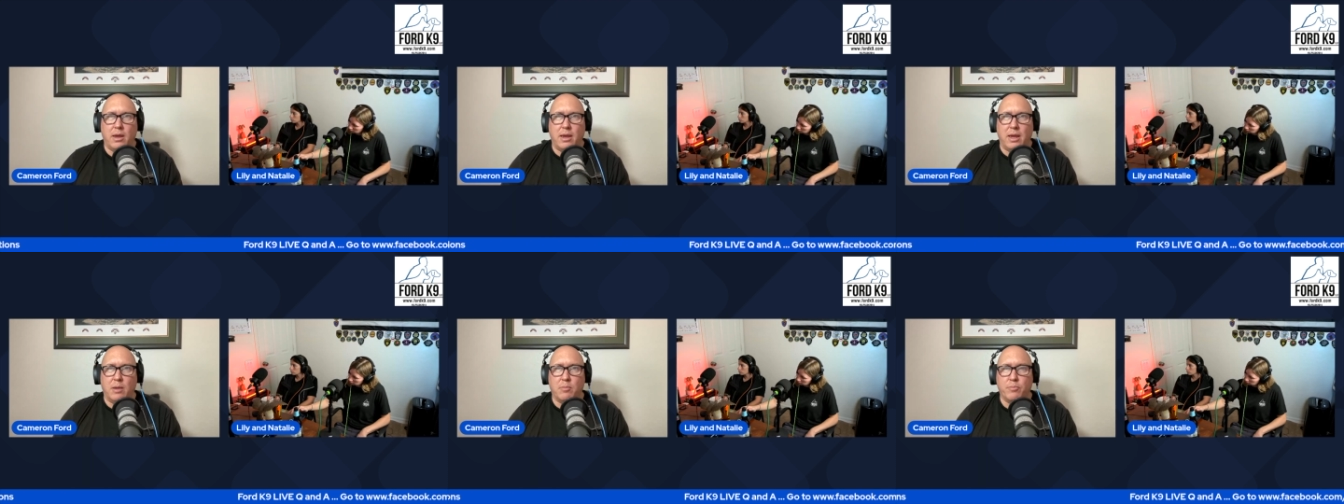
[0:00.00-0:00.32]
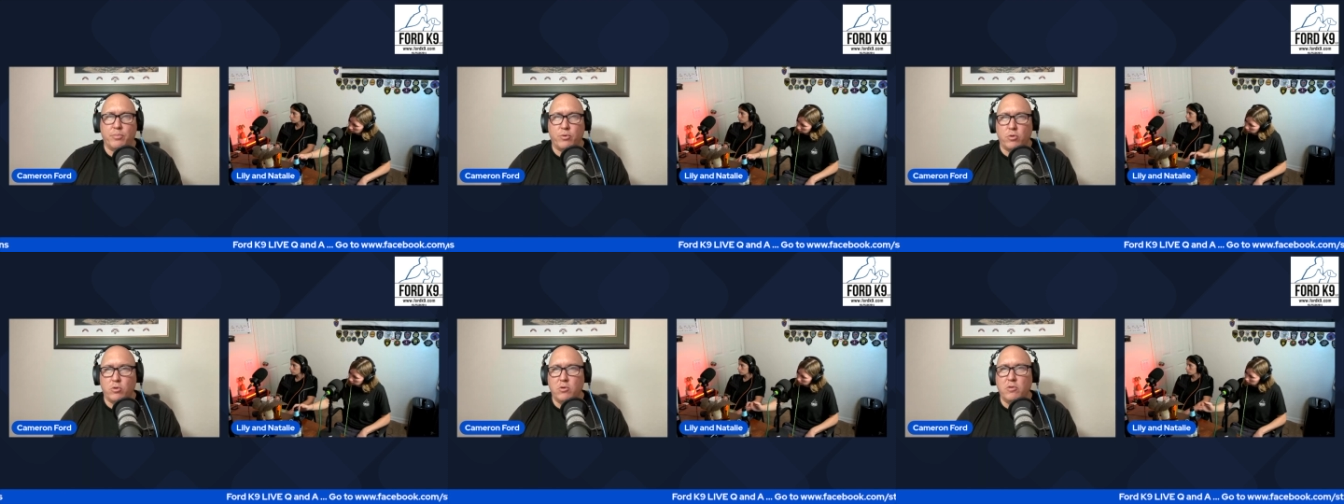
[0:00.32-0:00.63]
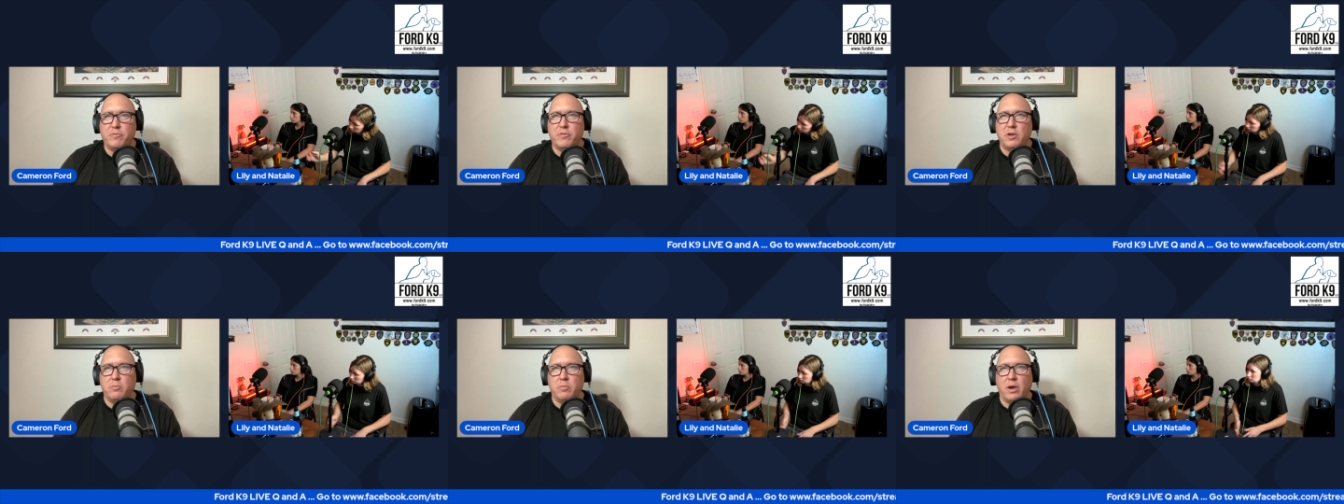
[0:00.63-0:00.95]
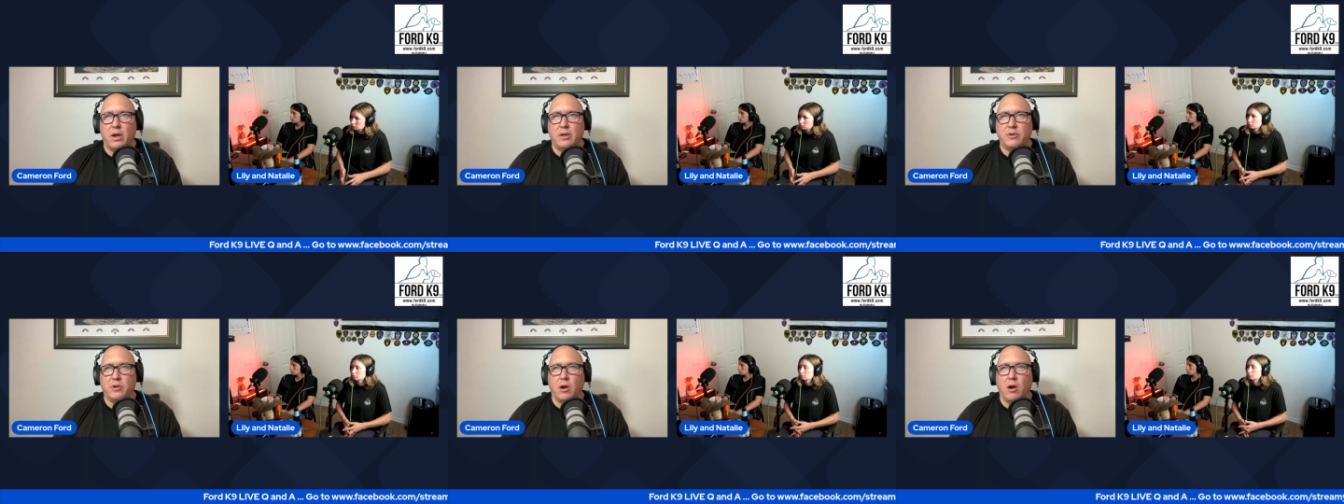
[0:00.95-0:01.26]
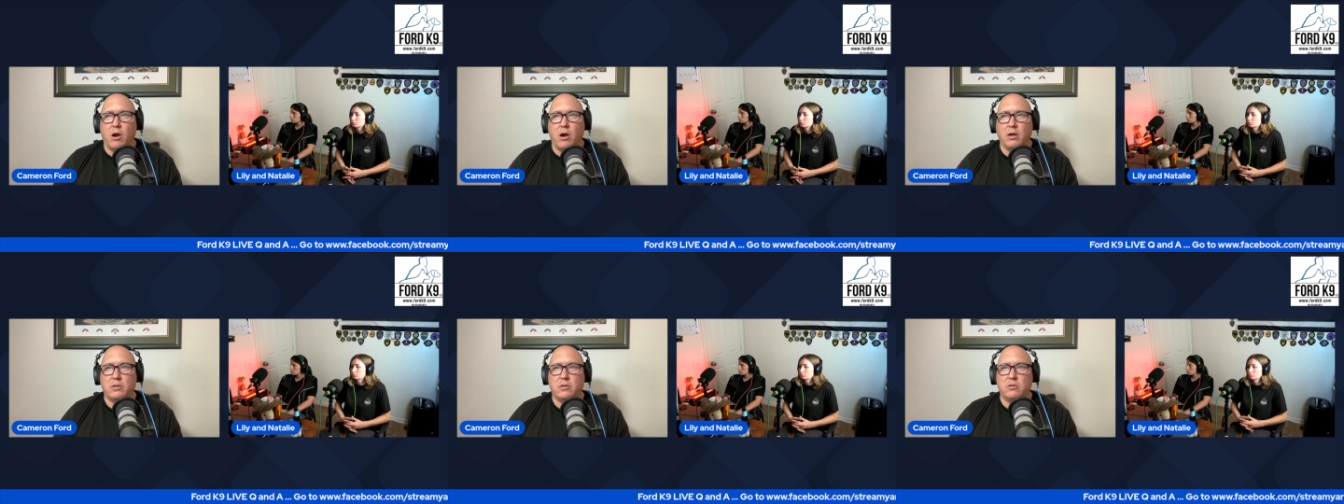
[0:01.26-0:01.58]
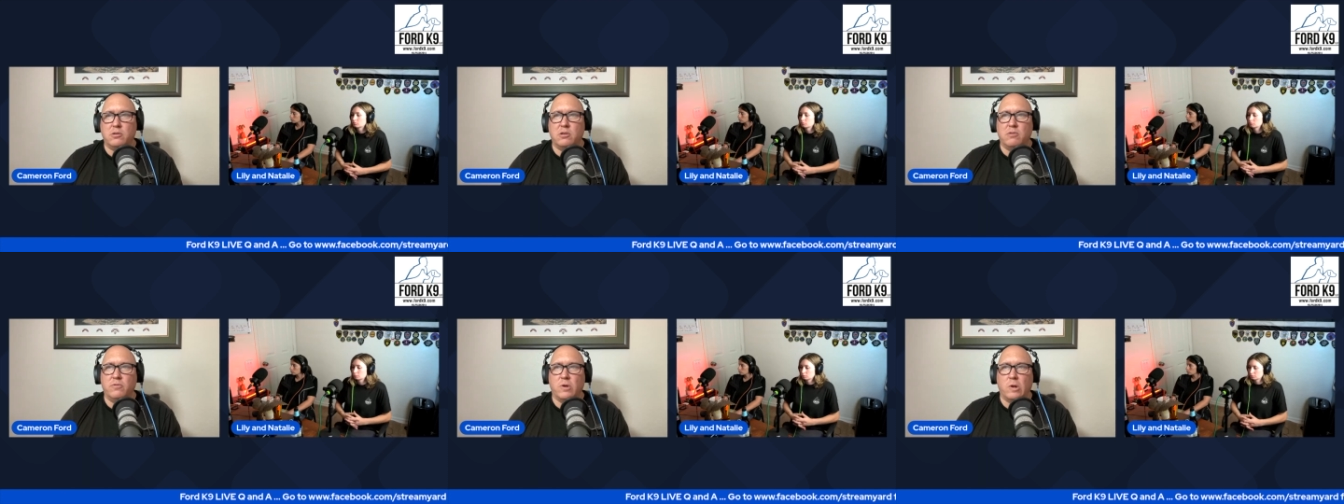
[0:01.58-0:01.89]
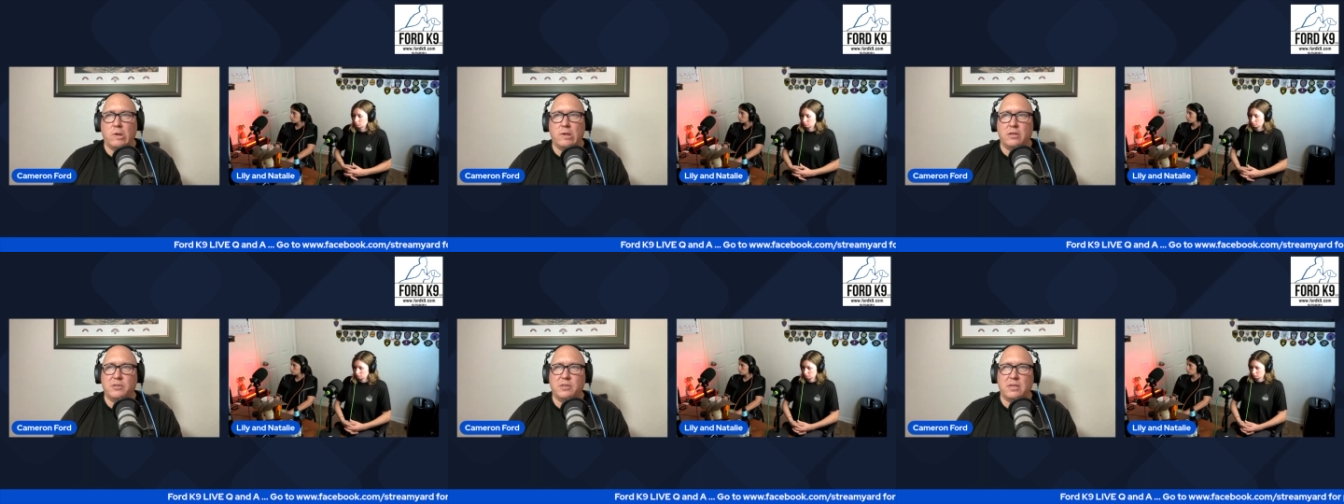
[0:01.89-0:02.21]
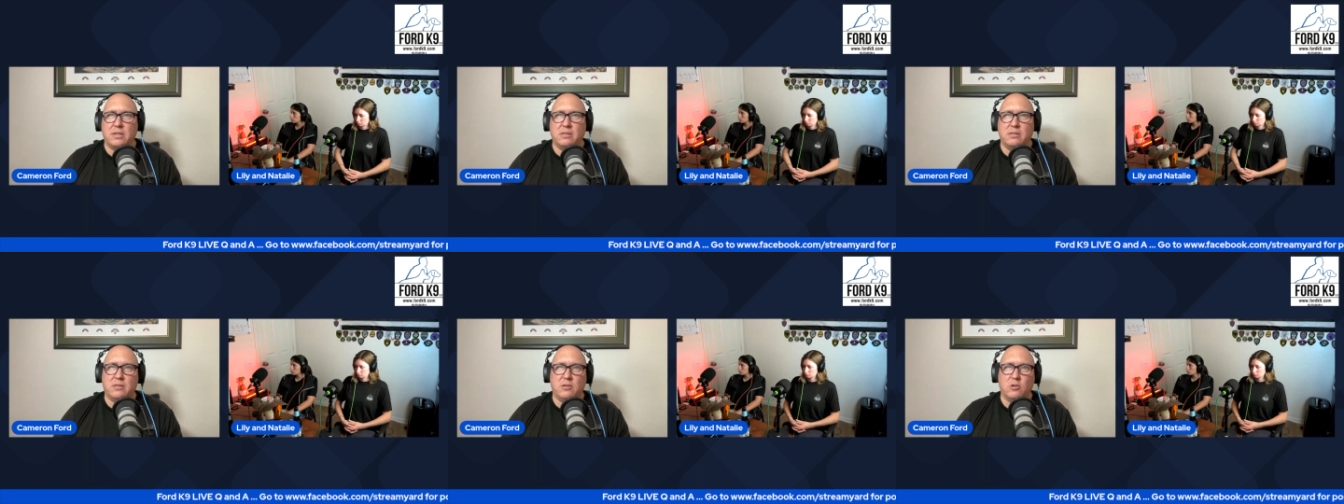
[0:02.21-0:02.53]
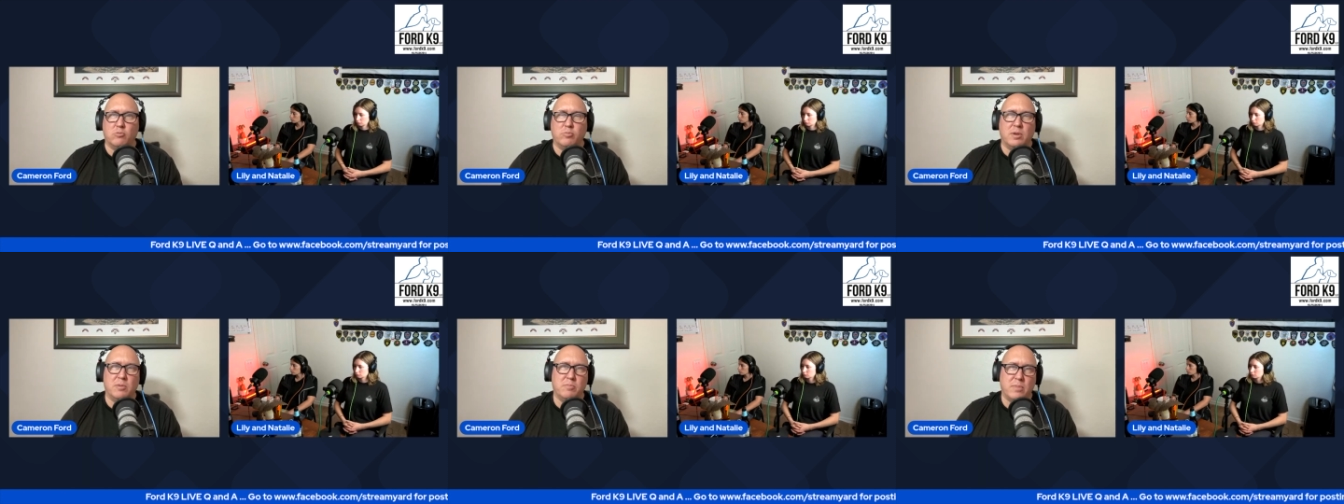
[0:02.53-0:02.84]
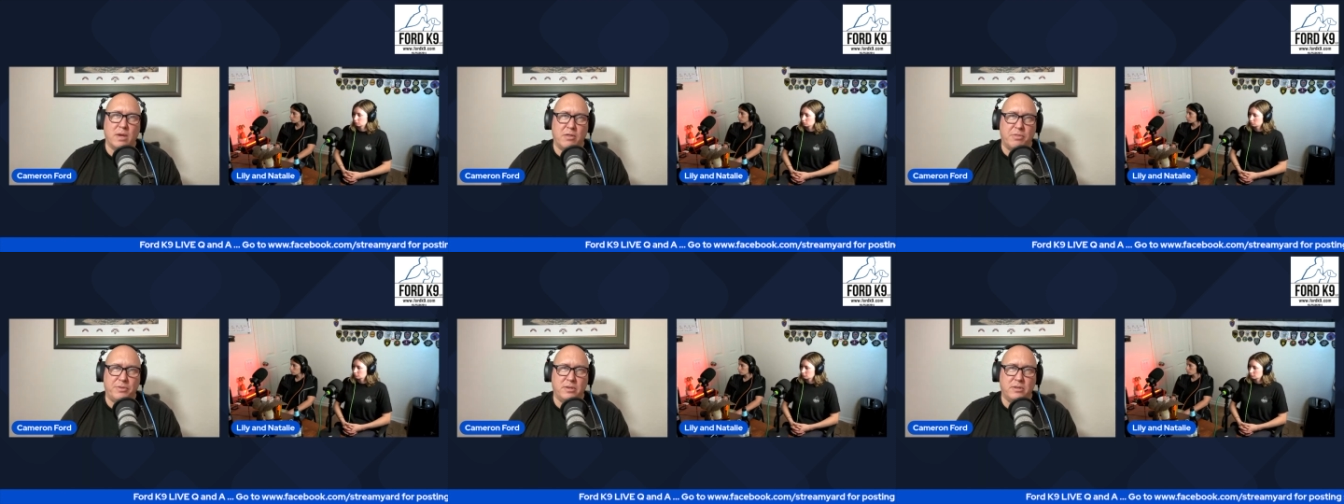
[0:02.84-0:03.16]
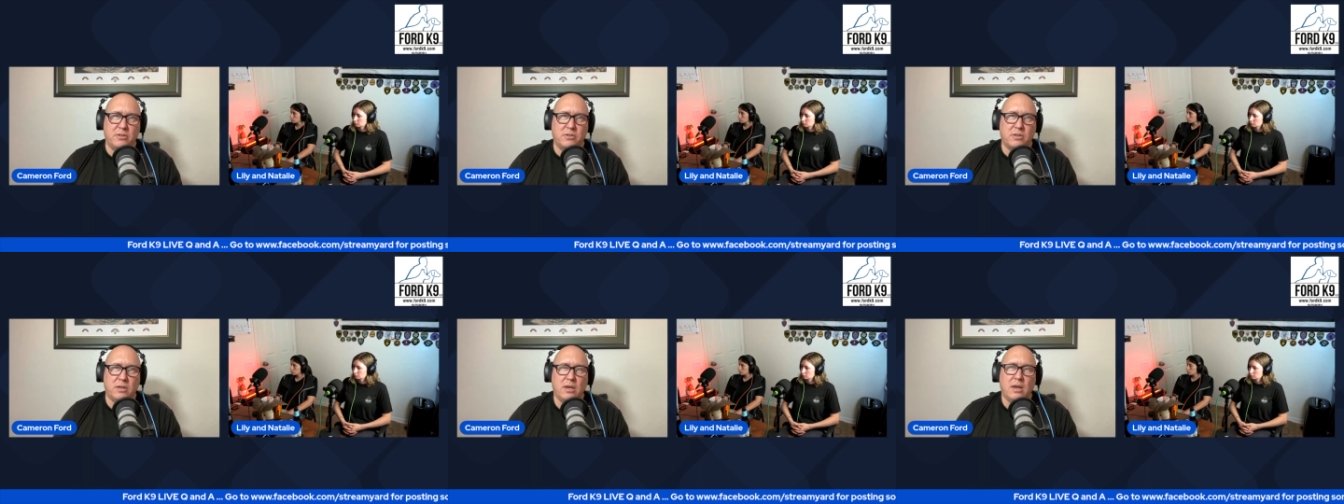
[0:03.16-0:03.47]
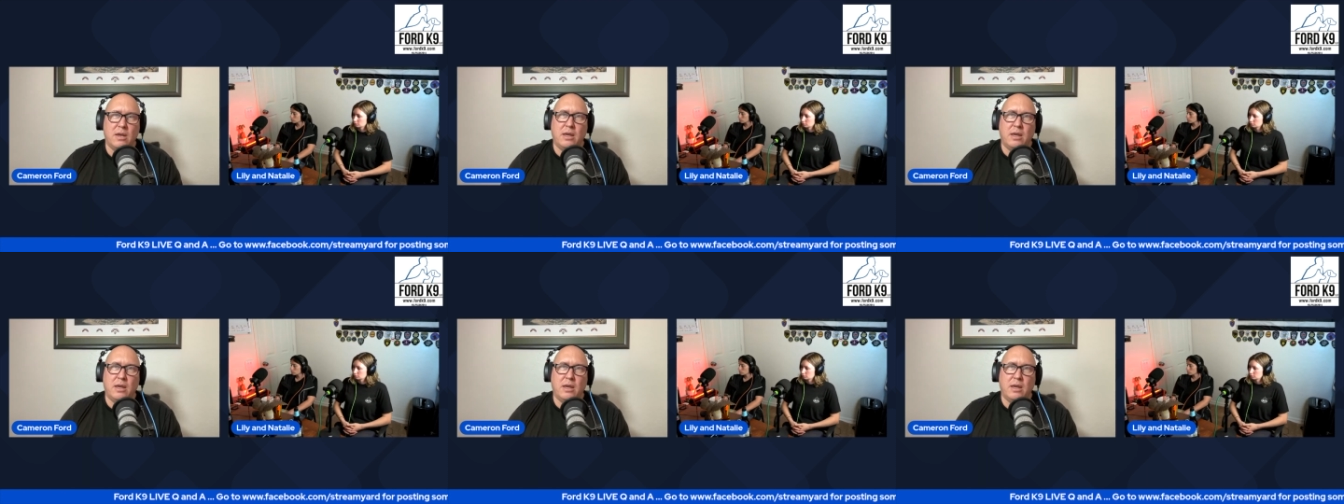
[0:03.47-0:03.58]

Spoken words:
am proofing my dog to the various concealment methods